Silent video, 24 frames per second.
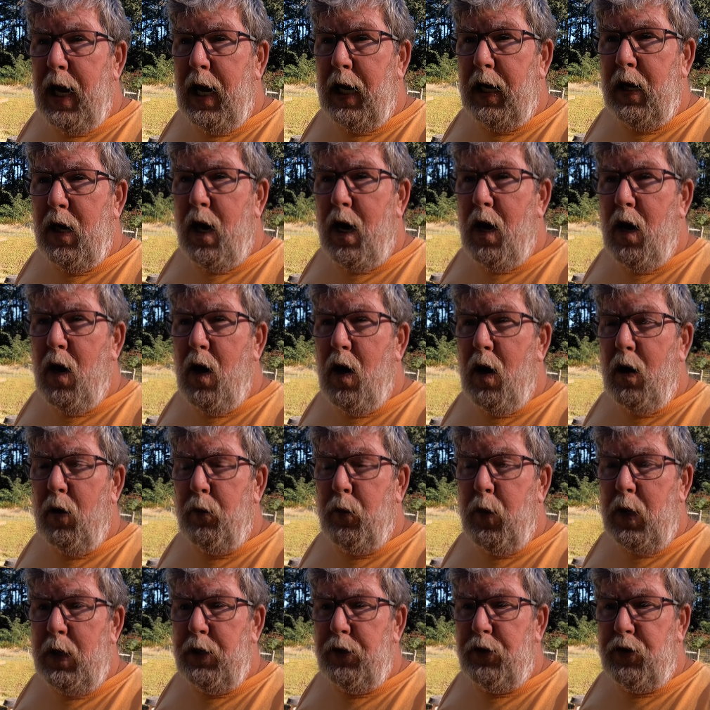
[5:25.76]
and
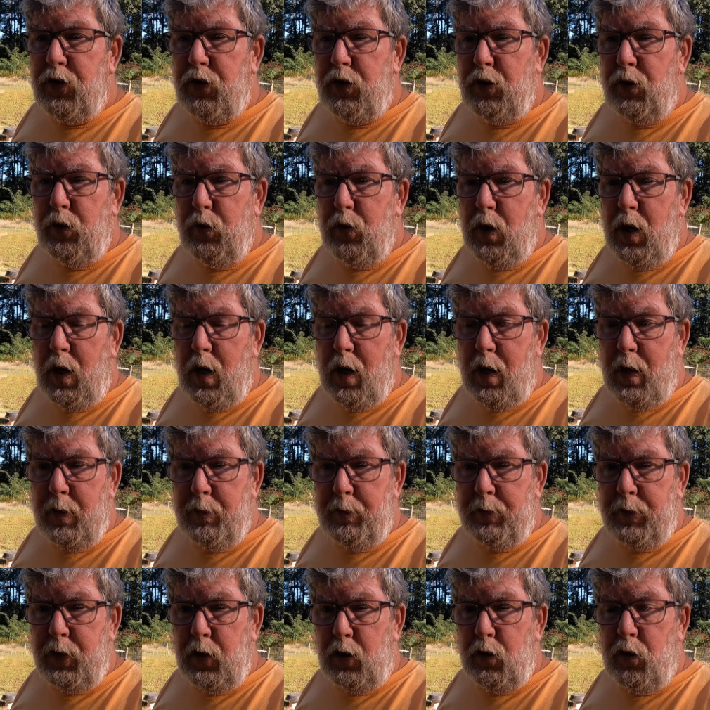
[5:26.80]
went to
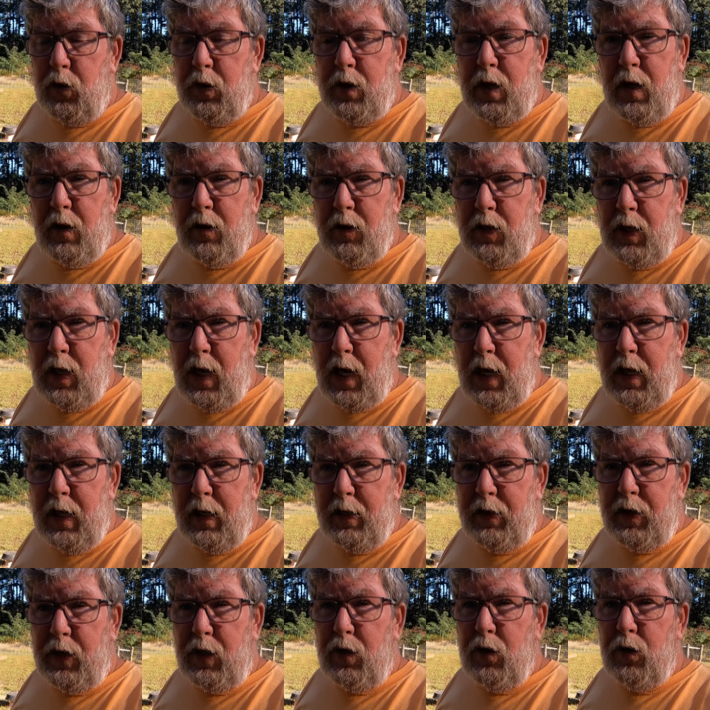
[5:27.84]
the North Carolina
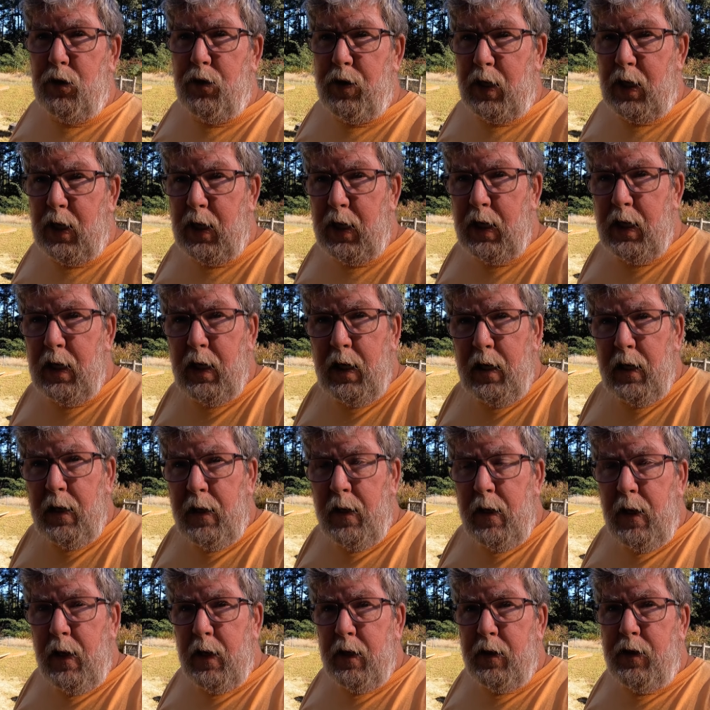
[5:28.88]
DOT
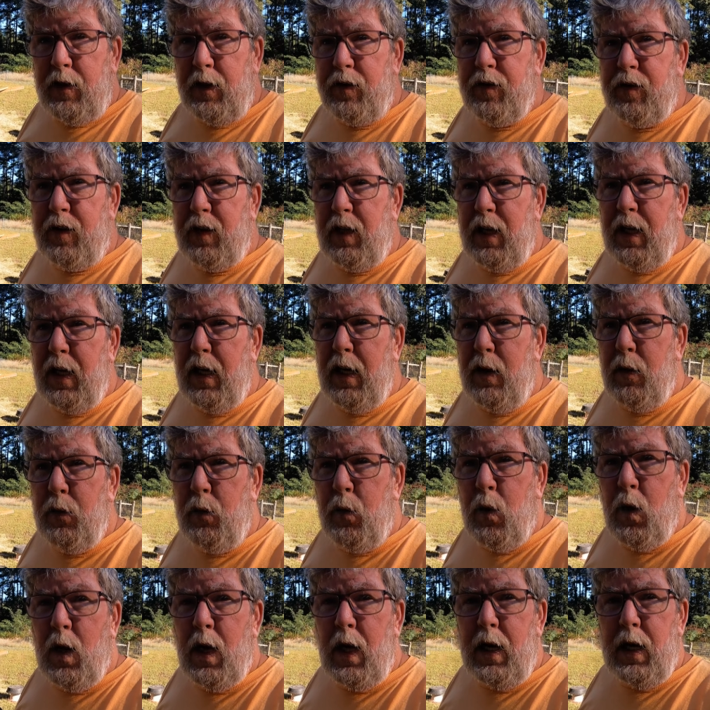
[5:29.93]
to see
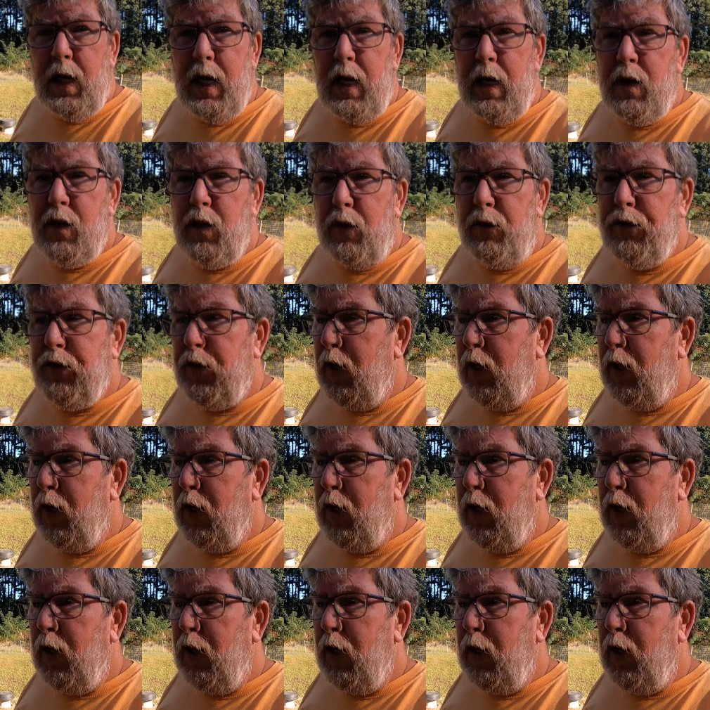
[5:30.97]
what he could